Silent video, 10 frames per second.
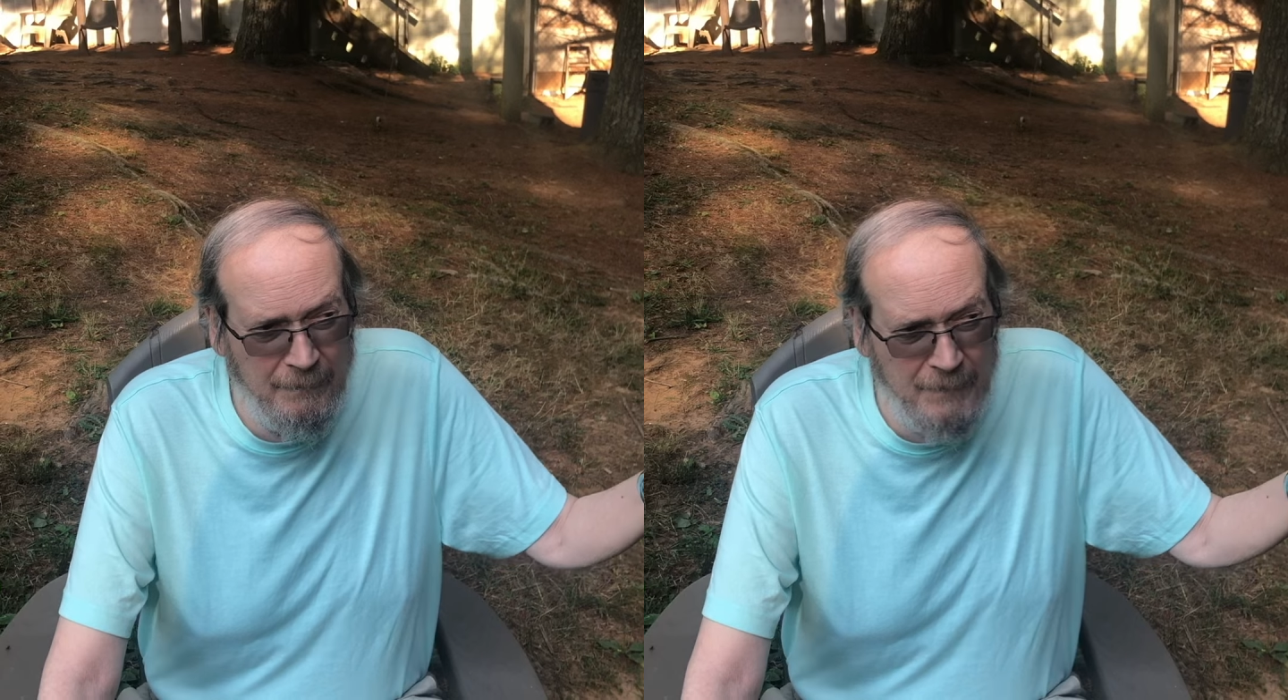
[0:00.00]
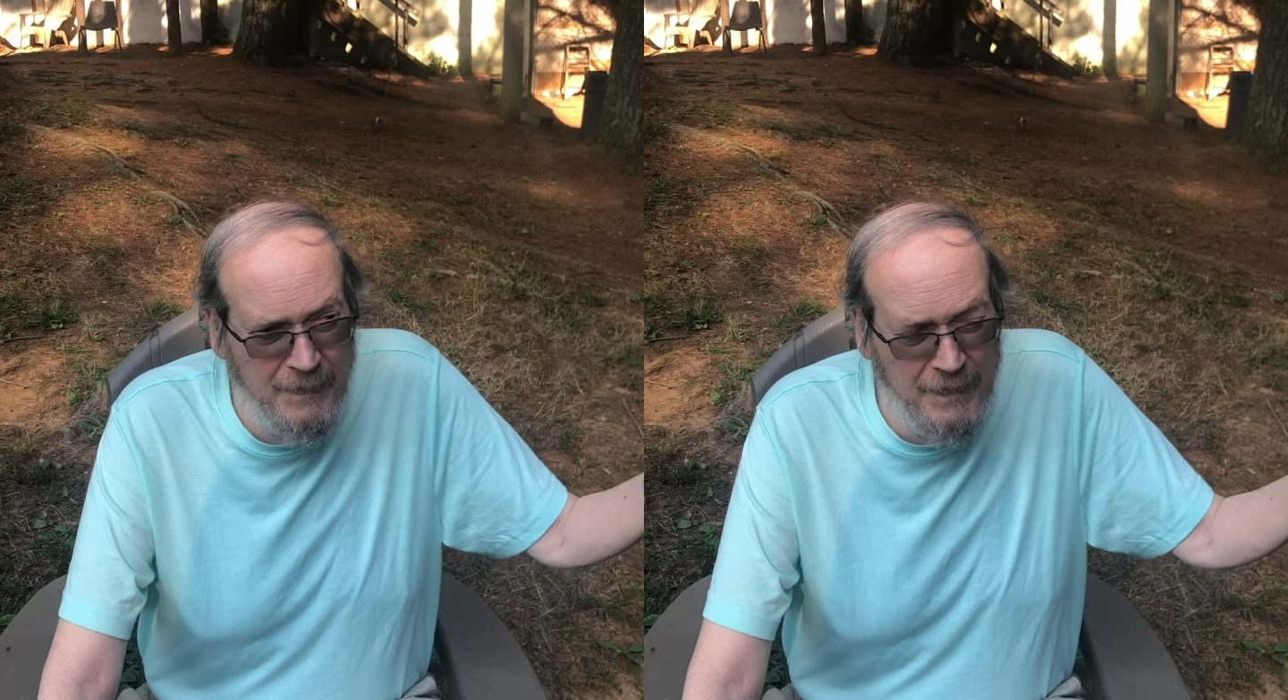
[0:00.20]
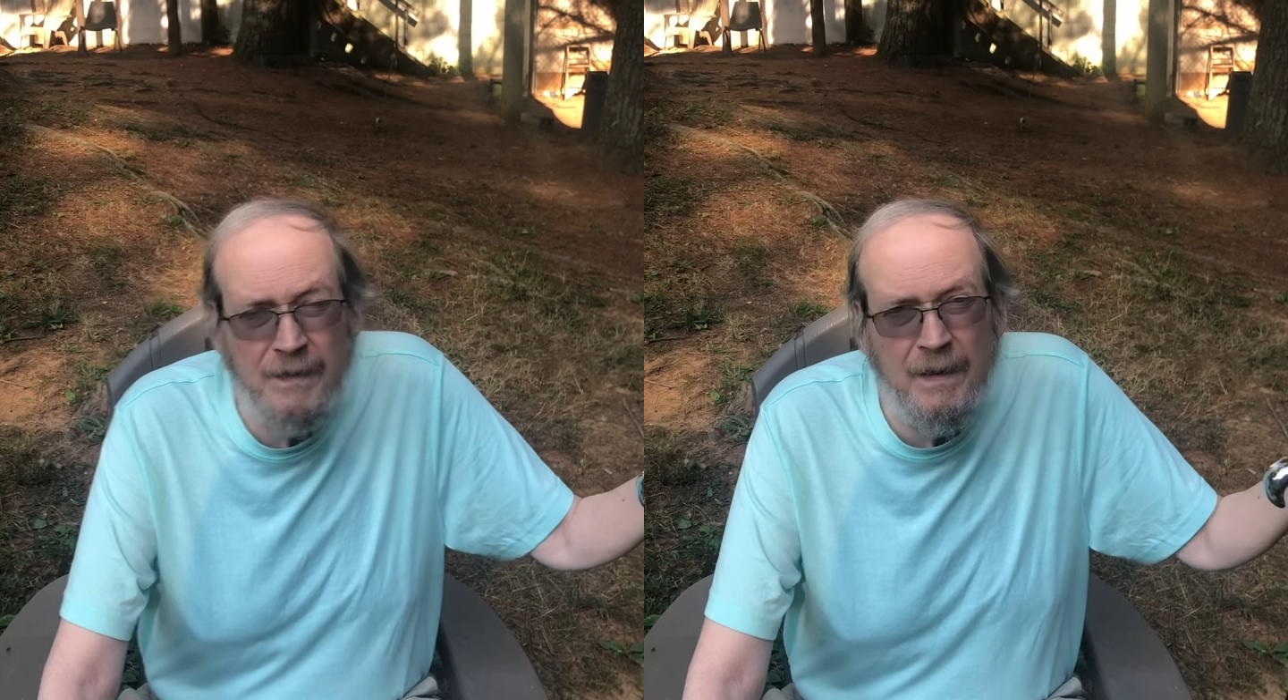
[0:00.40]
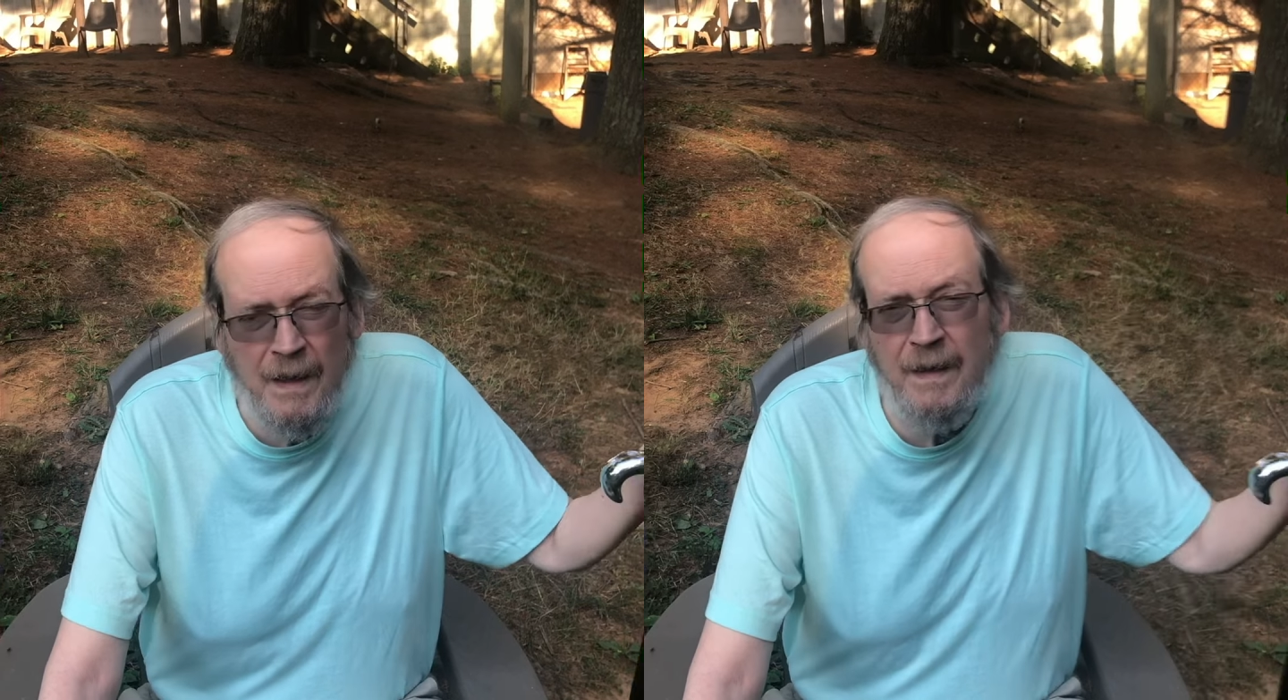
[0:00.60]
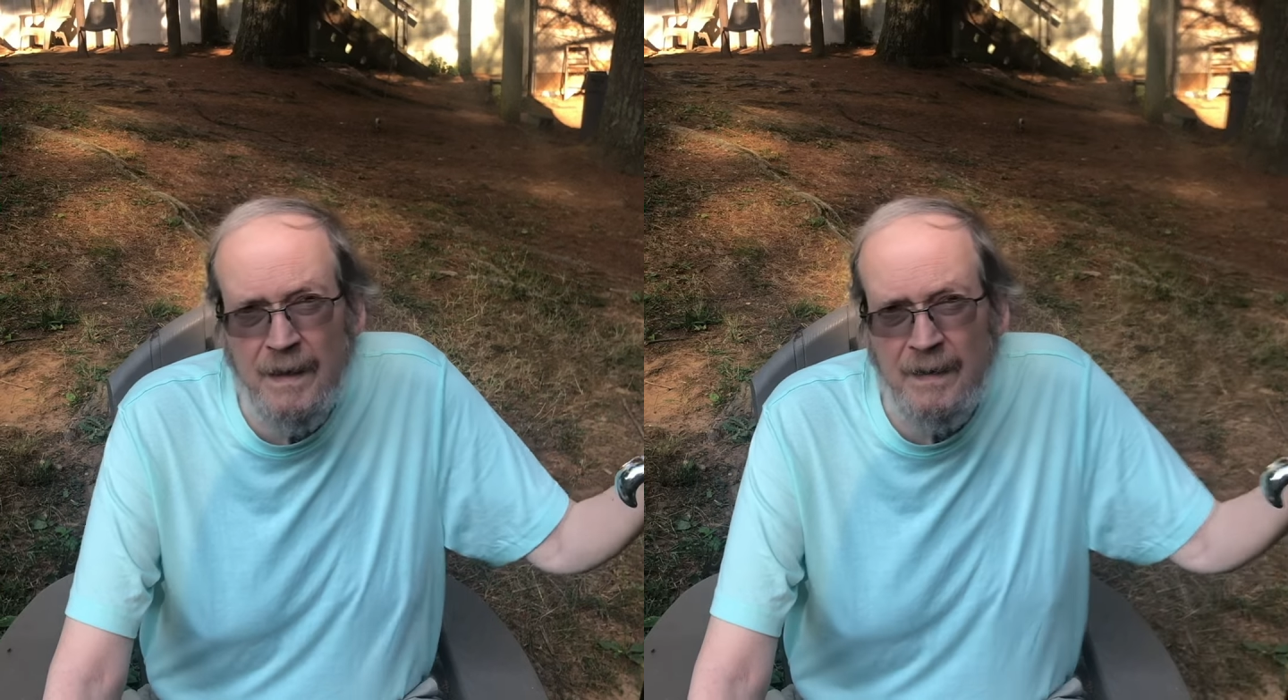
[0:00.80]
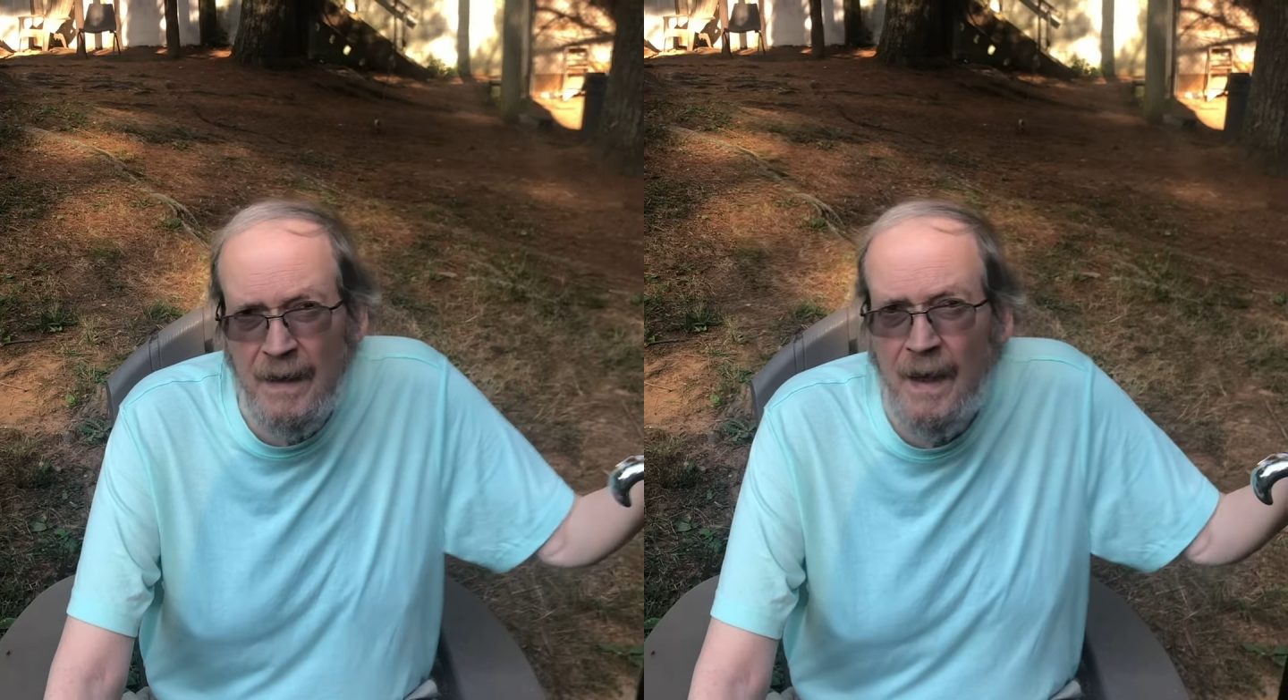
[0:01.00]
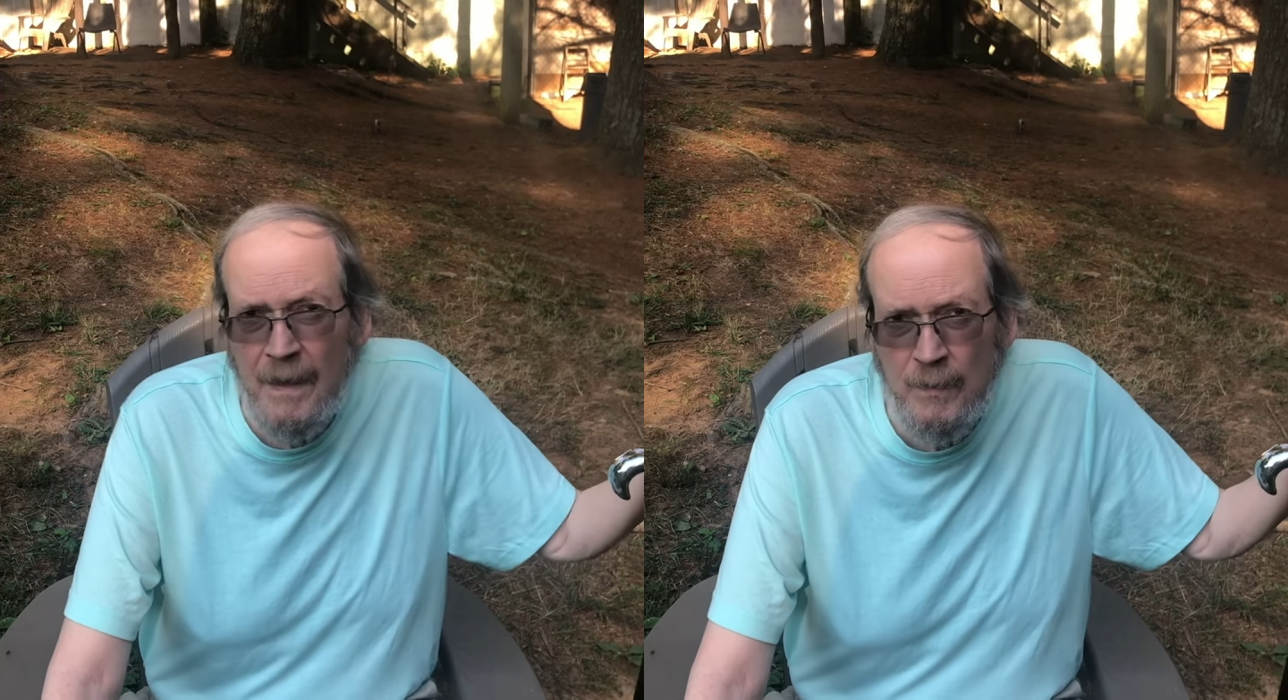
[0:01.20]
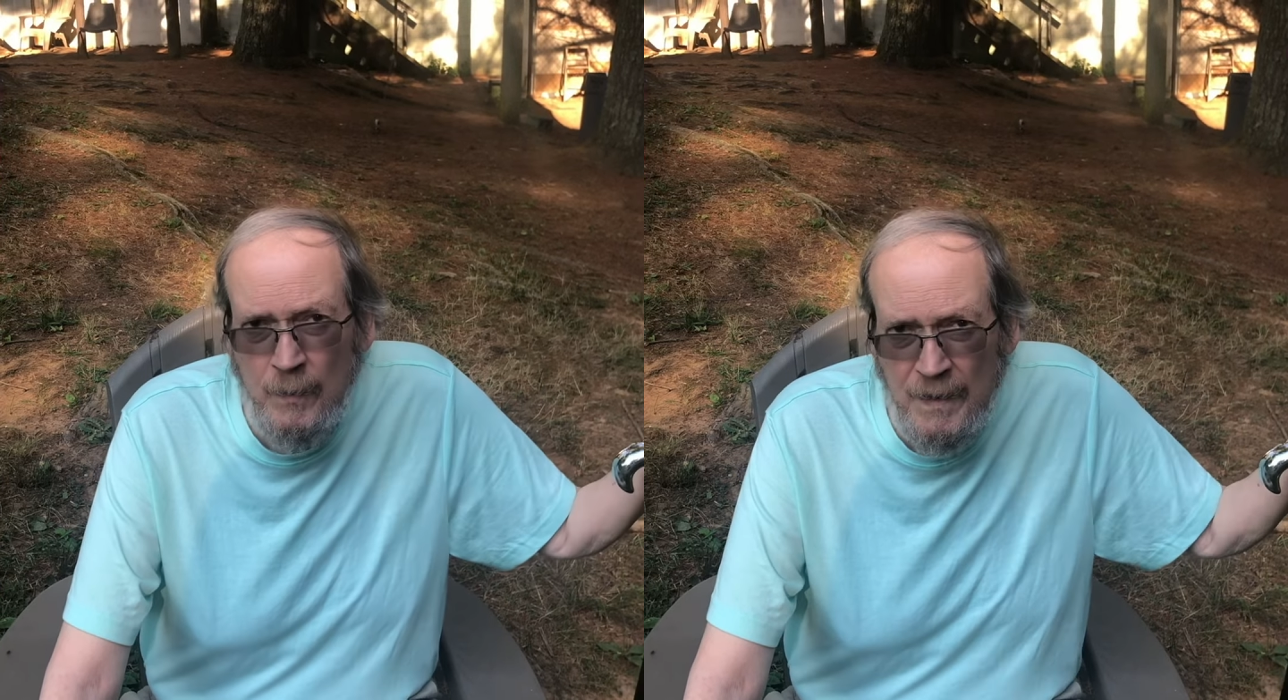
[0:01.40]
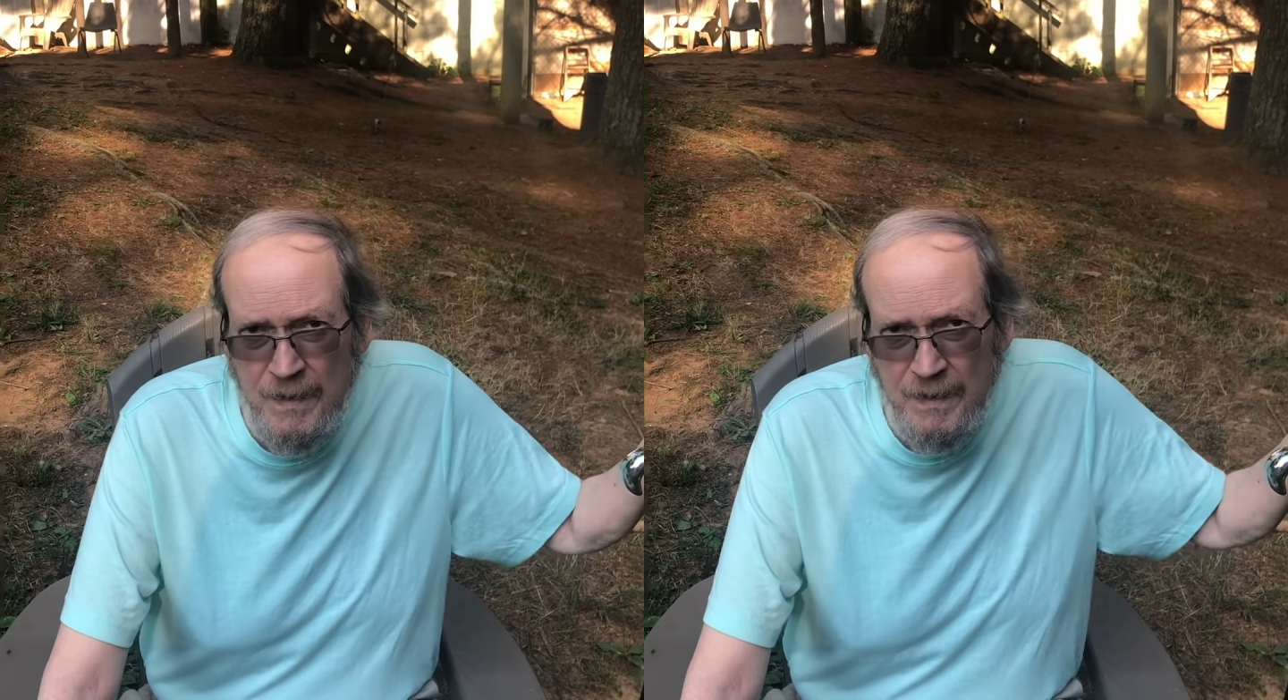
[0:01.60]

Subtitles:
stunning language